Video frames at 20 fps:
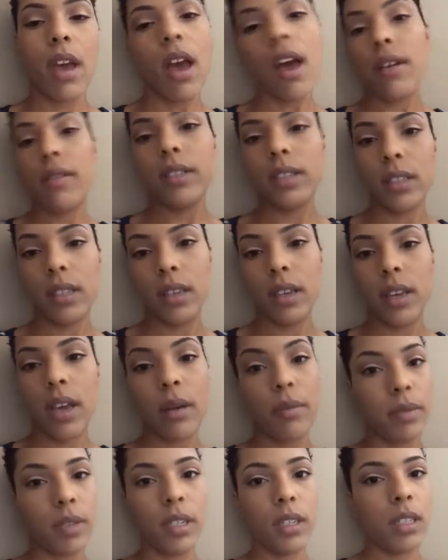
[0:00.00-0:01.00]
obviously
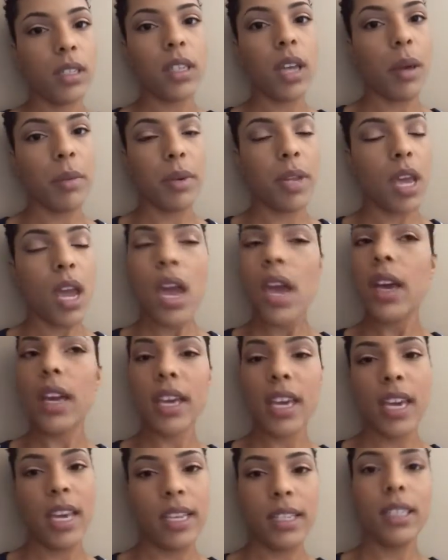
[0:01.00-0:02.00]
I'm an insomniac, I
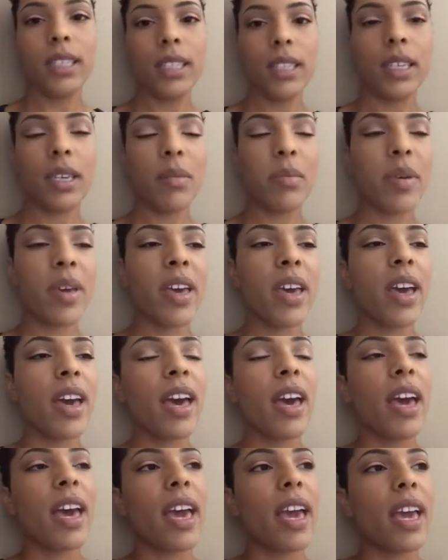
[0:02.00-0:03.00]
can't sleep.
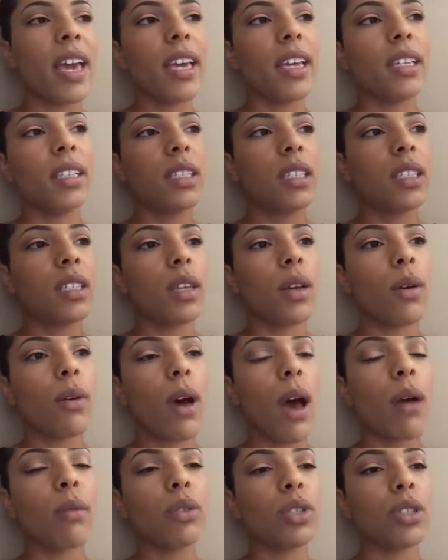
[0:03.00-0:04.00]
And so
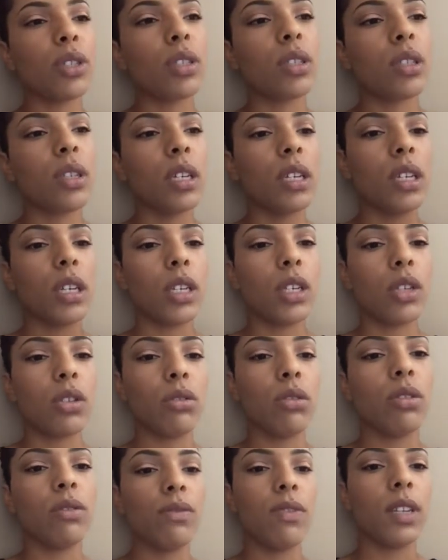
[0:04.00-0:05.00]
I was just looking at
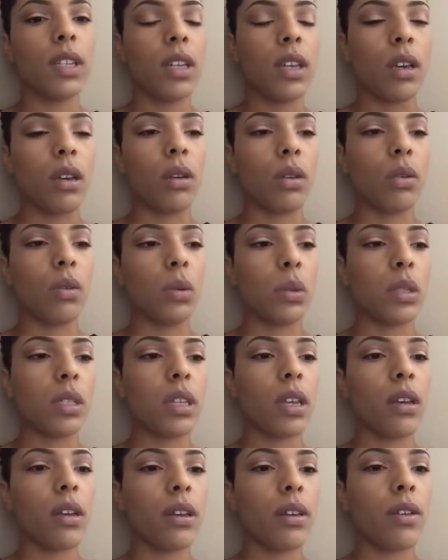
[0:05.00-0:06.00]
YouTube videos
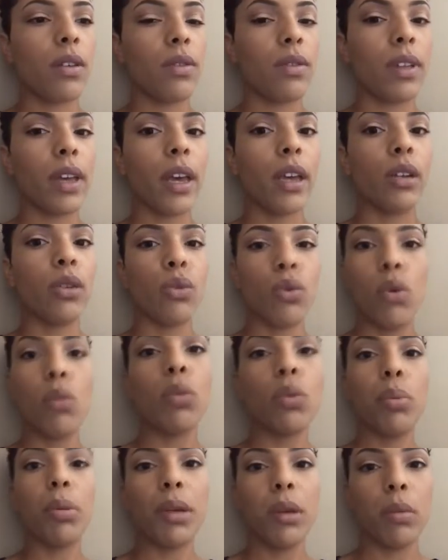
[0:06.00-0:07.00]
of like
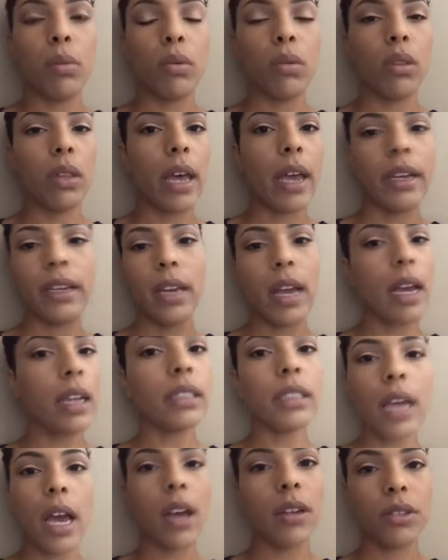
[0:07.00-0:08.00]
normal people, like
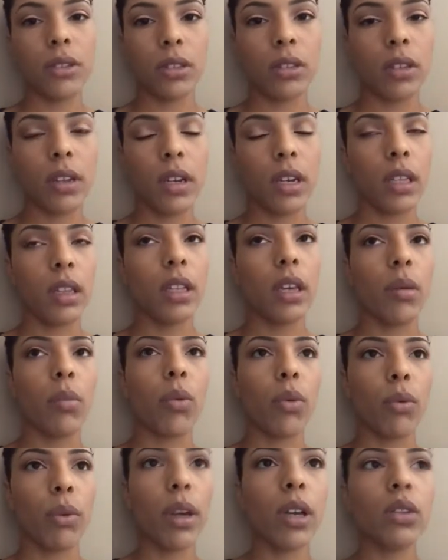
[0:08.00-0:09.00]
not doctors or anything,
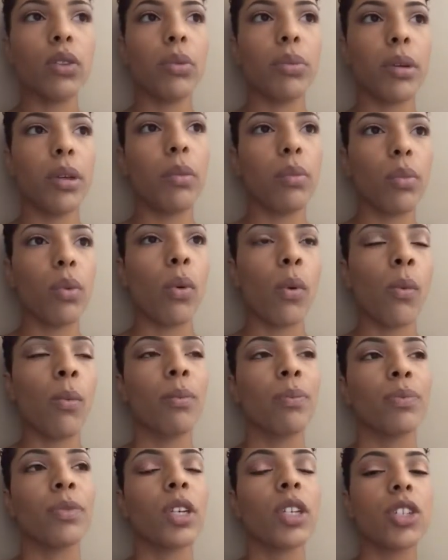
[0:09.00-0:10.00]
but regular people
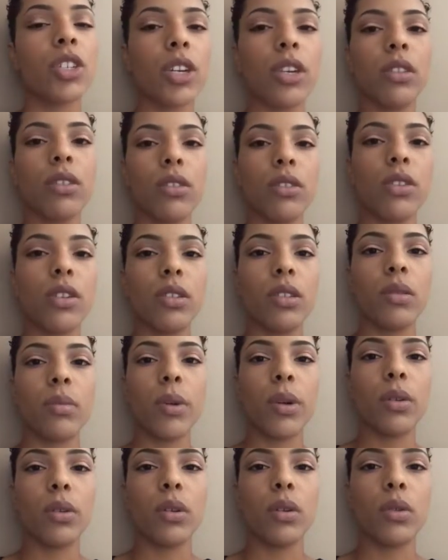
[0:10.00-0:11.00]
sharing their
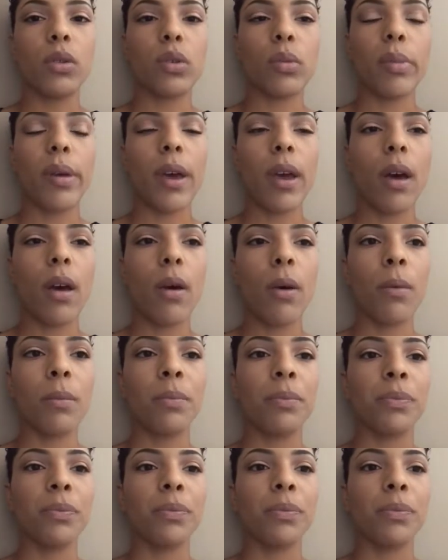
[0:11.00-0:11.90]
testimonials about